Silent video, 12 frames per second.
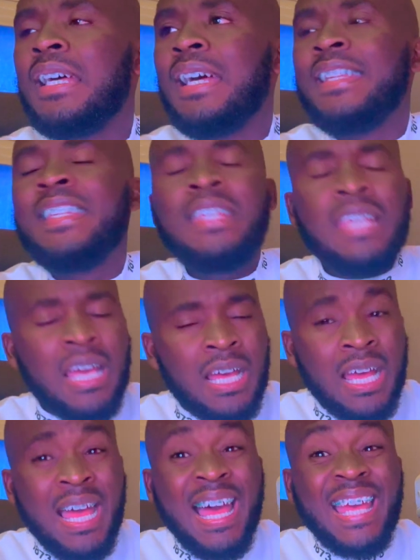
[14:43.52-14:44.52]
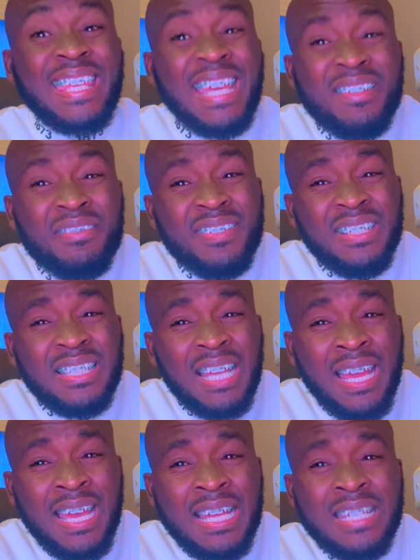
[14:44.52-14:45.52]
Yeah, I can feel
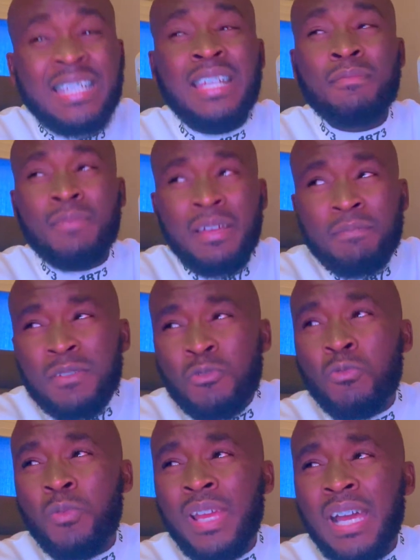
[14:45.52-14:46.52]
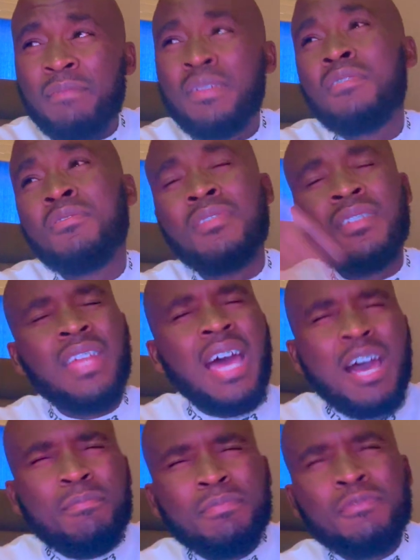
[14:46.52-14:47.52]
tired, and I've been
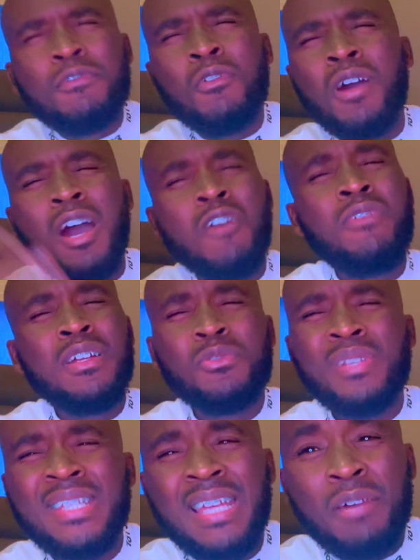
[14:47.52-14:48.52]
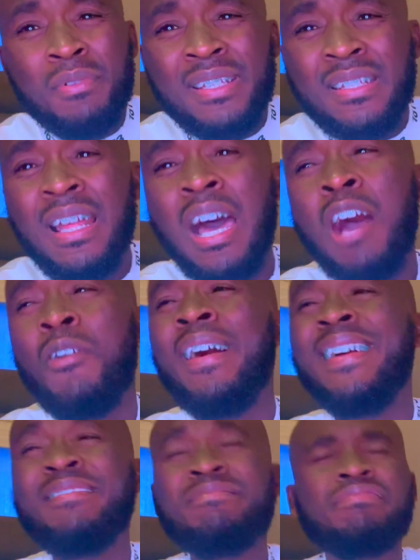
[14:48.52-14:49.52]
up for over 20 hours now.
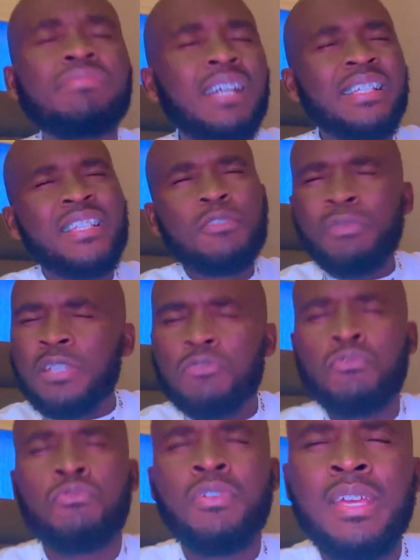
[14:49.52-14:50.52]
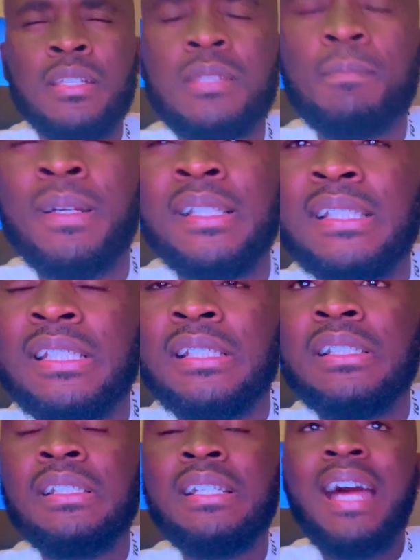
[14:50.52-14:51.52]
I just wanted to rest, but
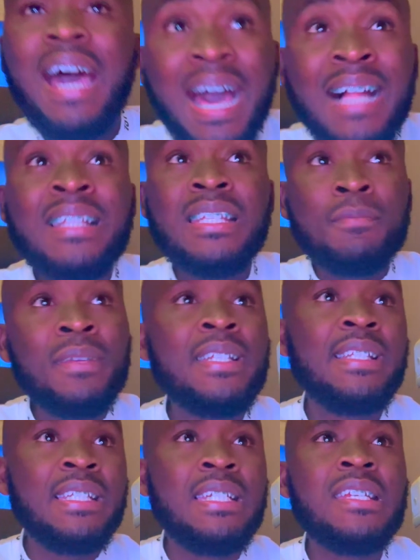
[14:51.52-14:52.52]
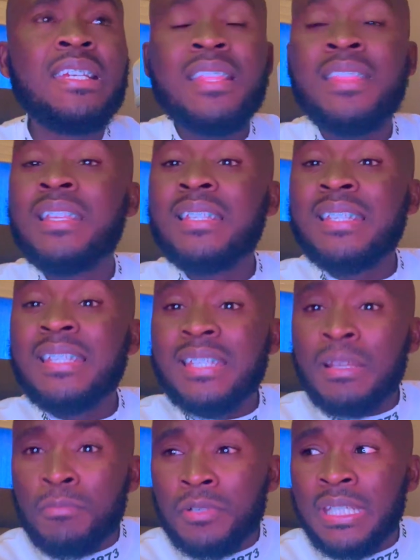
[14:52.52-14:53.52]
ultimately this is
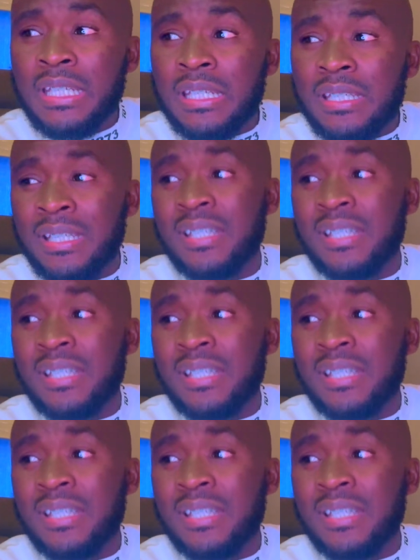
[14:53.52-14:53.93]
somebody